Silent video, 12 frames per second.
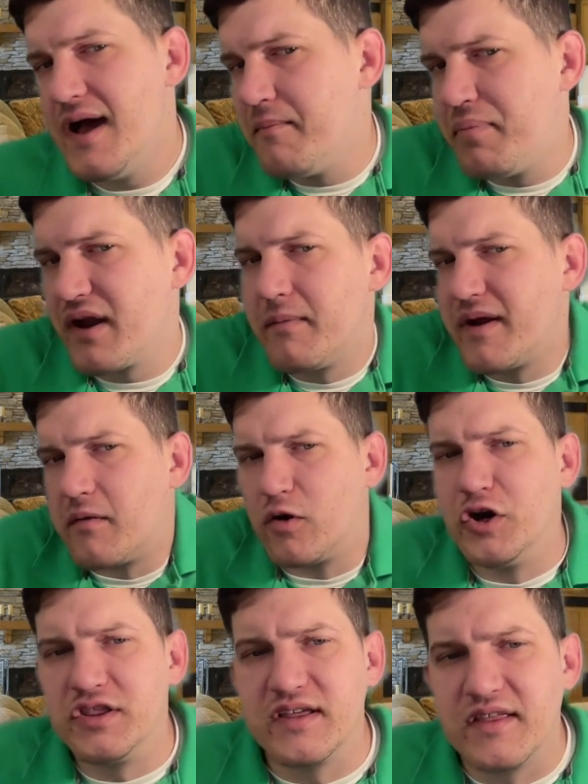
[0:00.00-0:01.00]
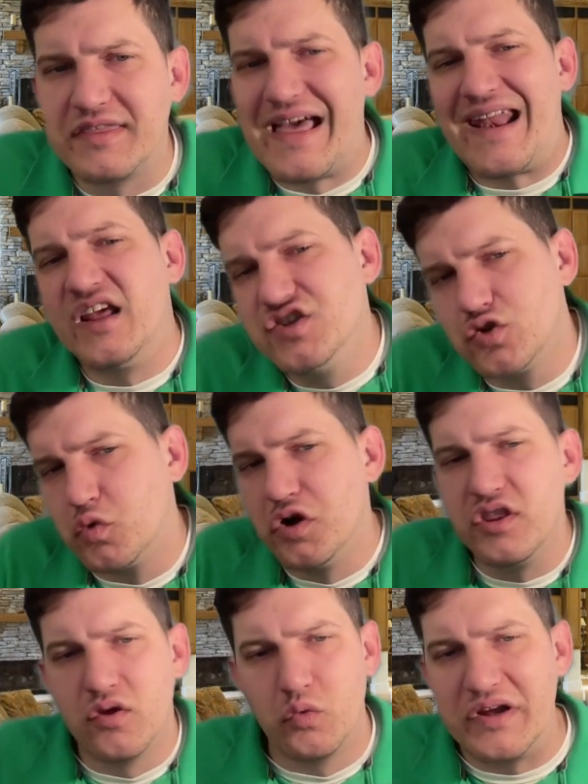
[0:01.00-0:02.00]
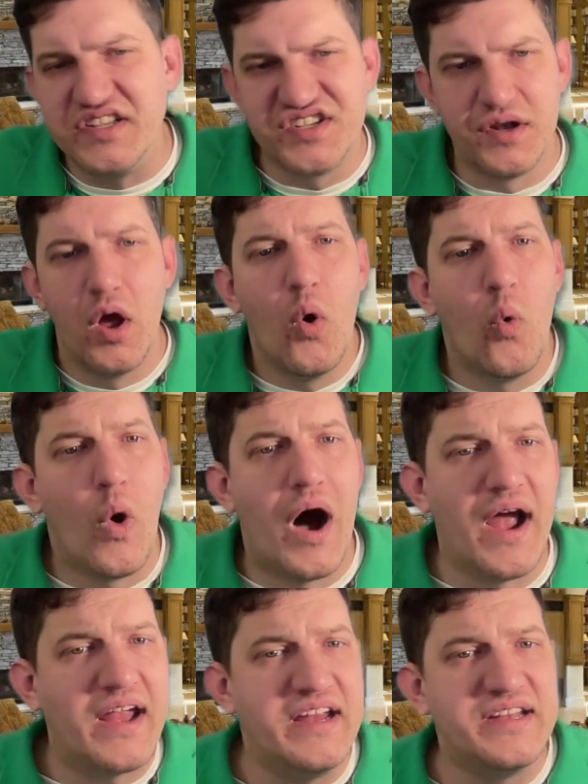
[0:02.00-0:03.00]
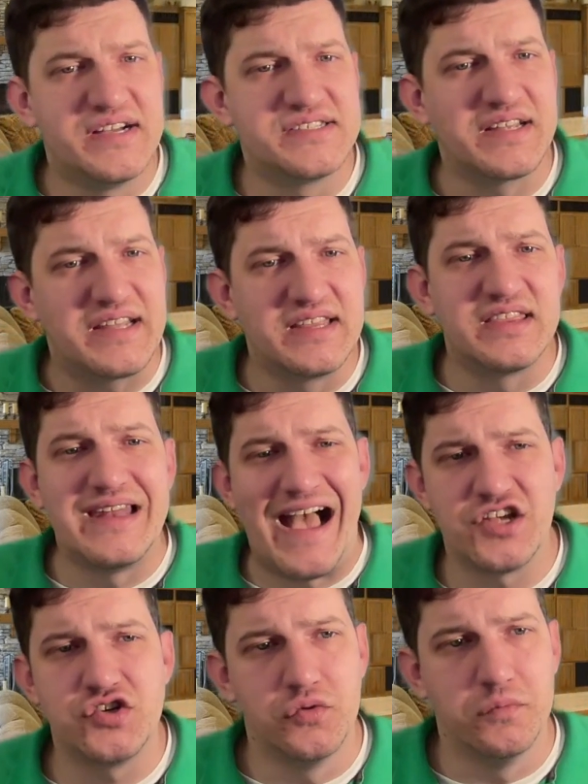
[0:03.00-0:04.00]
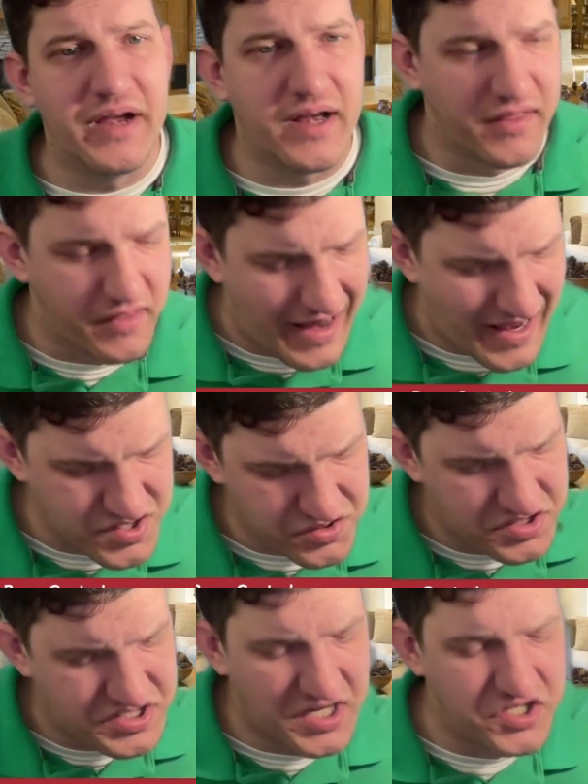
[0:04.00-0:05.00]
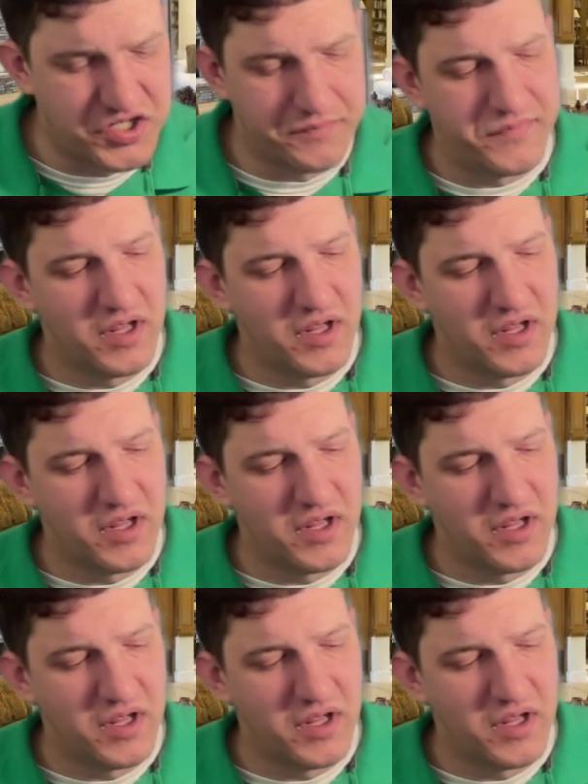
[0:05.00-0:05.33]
But I really think that is really the reason why he doesn't get the national media, the national attention.